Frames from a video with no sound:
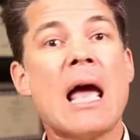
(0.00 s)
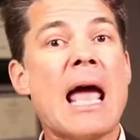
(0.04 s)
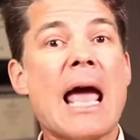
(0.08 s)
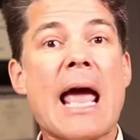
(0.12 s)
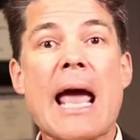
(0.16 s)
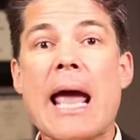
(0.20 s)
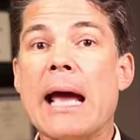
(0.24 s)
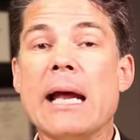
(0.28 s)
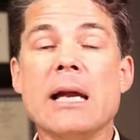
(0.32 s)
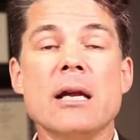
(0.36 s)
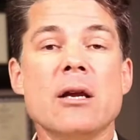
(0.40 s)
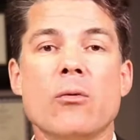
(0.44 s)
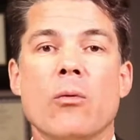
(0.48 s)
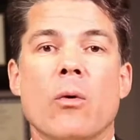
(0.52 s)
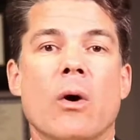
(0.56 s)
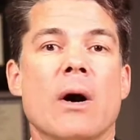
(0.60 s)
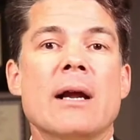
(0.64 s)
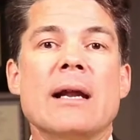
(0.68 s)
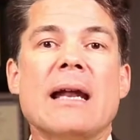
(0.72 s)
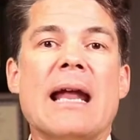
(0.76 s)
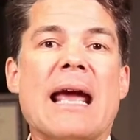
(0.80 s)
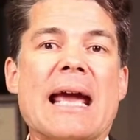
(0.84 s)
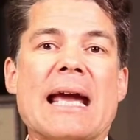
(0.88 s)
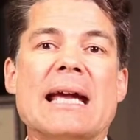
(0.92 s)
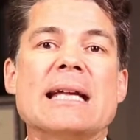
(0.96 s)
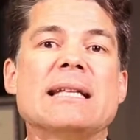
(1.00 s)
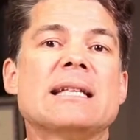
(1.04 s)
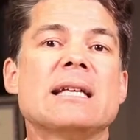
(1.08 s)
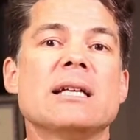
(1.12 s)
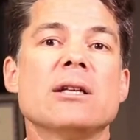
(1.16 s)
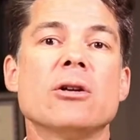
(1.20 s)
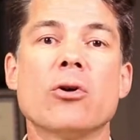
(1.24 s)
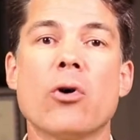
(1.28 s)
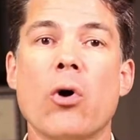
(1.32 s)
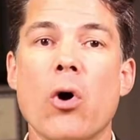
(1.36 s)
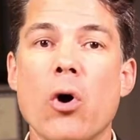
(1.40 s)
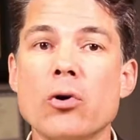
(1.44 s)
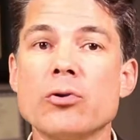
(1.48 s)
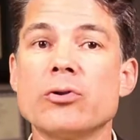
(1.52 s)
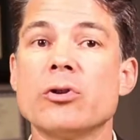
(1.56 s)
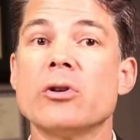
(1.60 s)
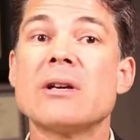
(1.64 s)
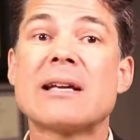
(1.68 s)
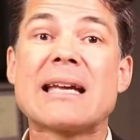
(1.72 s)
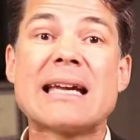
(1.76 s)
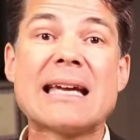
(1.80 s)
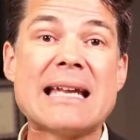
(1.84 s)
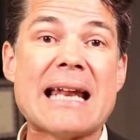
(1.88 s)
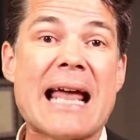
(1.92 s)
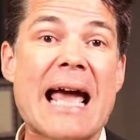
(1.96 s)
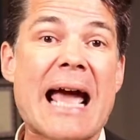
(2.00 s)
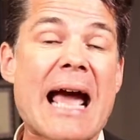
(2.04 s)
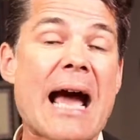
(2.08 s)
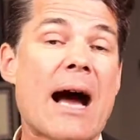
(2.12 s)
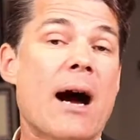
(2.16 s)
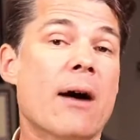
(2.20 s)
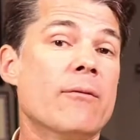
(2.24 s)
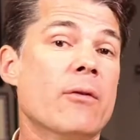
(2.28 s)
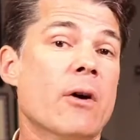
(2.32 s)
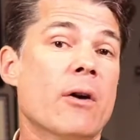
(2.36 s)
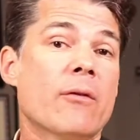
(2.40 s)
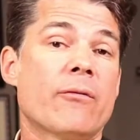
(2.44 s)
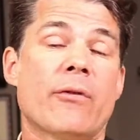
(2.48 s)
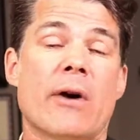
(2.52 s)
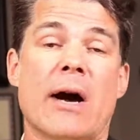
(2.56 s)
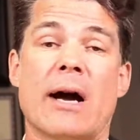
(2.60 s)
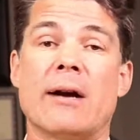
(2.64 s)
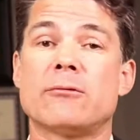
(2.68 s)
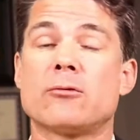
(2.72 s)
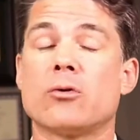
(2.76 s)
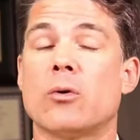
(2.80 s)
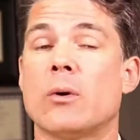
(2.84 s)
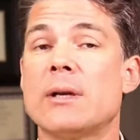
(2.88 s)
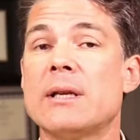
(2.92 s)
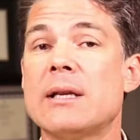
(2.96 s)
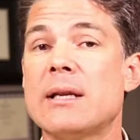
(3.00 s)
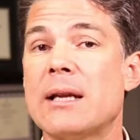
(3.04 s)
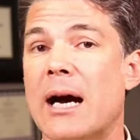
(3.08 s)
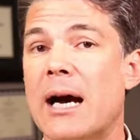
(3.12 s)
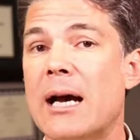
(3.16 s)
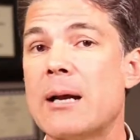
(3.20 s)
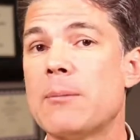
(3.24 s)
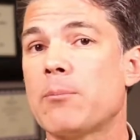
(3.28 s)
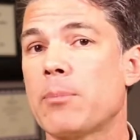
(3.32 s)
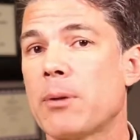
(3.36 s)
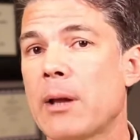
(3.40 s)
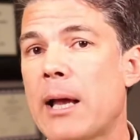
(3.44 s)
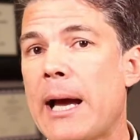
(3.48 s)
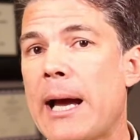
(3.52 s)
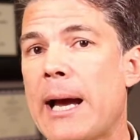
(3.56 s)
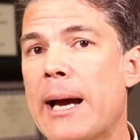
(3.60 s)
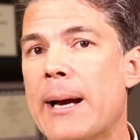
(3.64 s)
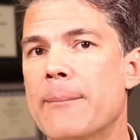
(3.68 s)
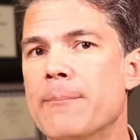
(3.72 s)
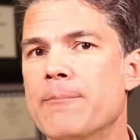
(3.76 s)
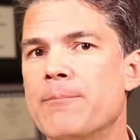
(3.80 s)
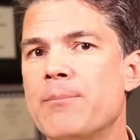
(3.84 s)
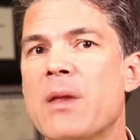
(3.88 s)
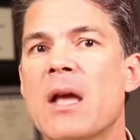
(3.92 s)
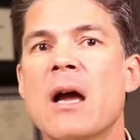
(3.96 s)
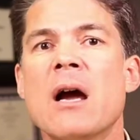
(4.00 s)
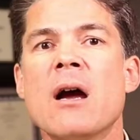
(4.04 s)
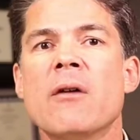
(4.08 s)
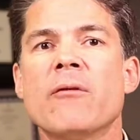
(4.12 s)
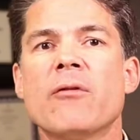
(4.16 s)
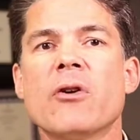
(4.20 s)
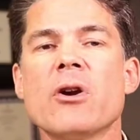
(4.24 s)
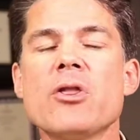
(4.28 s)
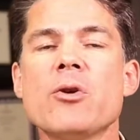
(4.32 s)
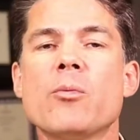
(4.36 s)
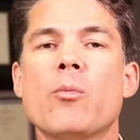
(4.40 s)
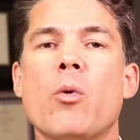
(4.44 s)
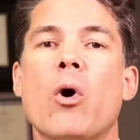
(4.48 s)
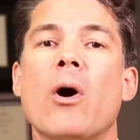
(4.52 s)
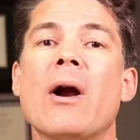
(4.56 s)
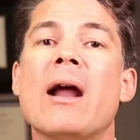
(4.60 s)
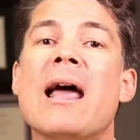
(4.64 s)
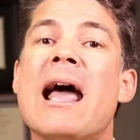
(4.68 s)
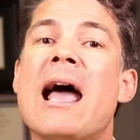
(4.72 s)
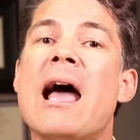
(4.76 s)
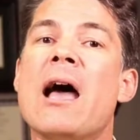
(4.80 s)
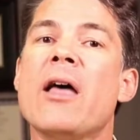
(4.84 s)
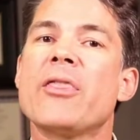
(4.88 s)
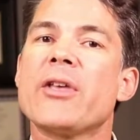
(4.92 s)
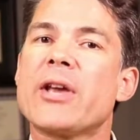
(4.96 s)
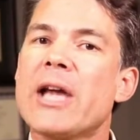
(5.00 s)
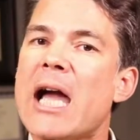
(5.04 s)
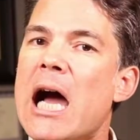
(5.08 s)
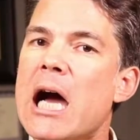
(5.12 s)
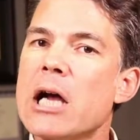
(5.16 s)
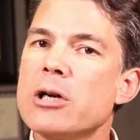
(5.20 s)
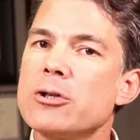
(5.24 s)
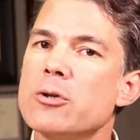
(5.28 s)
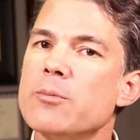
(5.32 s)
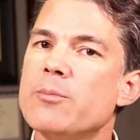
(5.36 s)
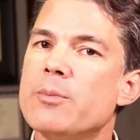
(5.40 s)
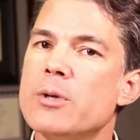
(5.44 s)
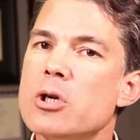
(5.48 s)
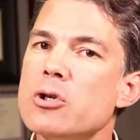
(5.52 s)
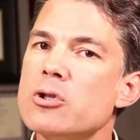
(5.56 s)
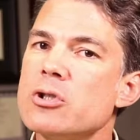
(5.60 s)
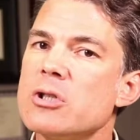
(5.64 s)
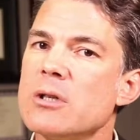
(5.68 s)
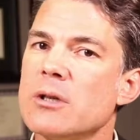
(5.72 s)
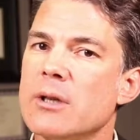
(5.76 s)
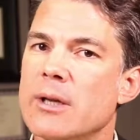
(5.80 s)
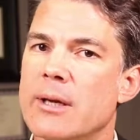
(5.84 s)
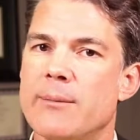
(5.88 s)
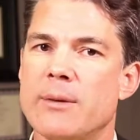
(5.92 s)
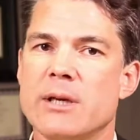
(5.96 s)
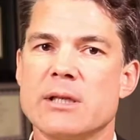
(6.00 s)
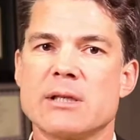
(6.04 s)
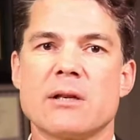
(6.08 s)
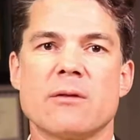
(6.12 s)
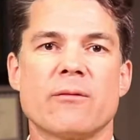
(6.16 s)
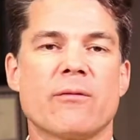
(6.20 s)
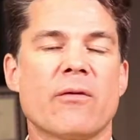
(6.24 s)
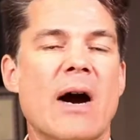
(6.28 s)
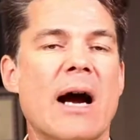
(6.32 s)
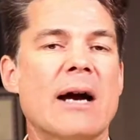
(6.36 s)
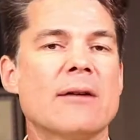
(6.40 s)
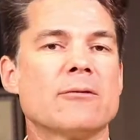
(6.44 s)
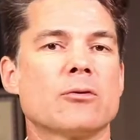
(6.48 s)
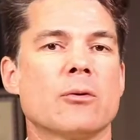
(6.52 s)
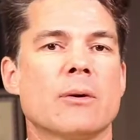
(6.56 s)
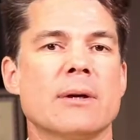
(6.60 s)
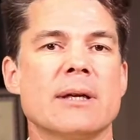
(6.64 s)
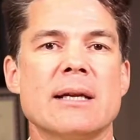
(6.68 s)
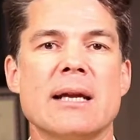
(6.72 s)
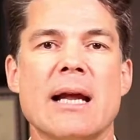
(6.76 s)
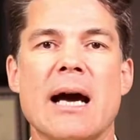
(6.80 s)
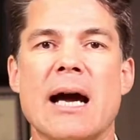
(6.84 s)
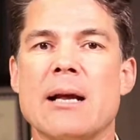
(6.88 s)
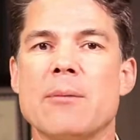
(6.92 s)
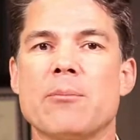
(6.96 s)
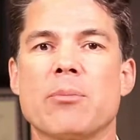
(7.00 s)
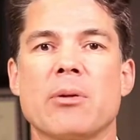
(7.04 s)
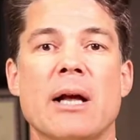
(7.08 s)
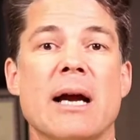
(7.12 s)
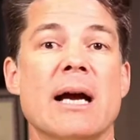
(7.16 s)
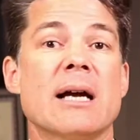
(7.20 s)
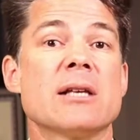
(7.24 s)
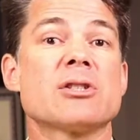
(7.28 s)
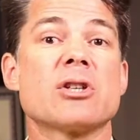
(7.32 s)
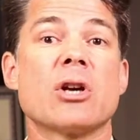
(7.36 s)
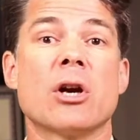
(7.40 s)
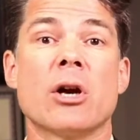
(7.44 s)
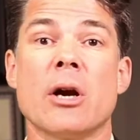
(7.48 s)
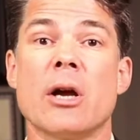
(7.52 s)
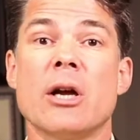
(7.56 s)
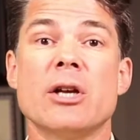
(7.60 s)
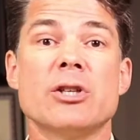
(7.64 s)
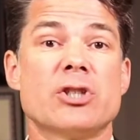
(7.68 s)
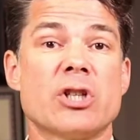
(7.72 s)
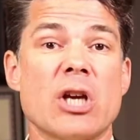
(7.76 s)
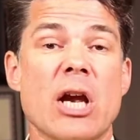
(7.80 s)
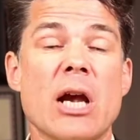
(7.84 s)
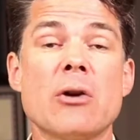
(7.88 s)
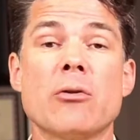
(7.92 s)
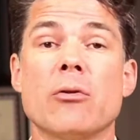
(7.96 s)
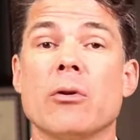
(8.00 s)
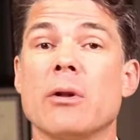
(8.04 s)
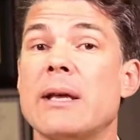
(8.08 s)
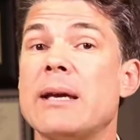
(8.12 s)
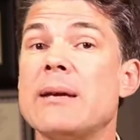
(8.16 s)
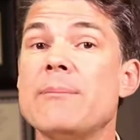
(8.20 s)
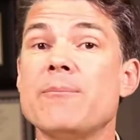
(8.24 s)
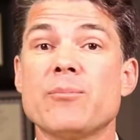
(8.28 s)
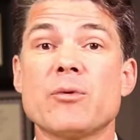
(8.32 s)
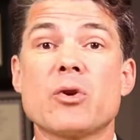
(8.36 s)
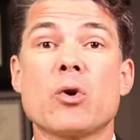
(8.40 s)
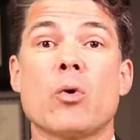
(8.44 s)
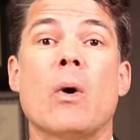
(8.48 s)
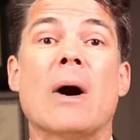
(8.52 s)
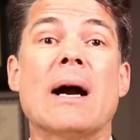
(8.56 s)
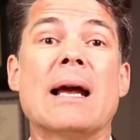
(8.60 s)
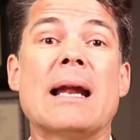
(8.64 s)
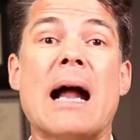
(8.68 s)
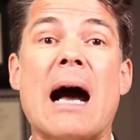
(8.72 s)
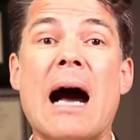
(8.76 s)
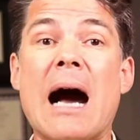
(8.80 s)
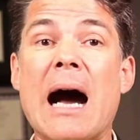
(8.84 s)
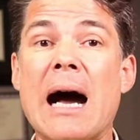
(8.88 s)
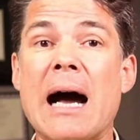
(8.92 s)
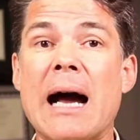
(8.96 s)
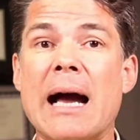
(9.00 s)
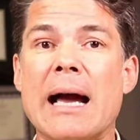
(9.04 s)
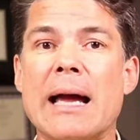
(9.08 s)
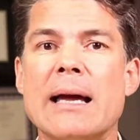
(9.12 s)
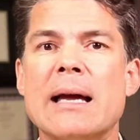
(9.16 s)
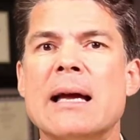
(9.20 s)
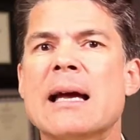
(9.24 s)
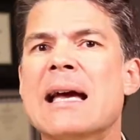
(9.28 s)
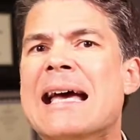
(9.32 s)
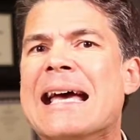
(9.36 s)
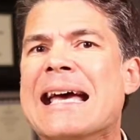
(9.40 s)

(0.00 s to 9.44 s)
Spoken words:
Anyone 18 or older can have a 529 plan. Furthermore, the contribution limits in 529 plans are generally quite high.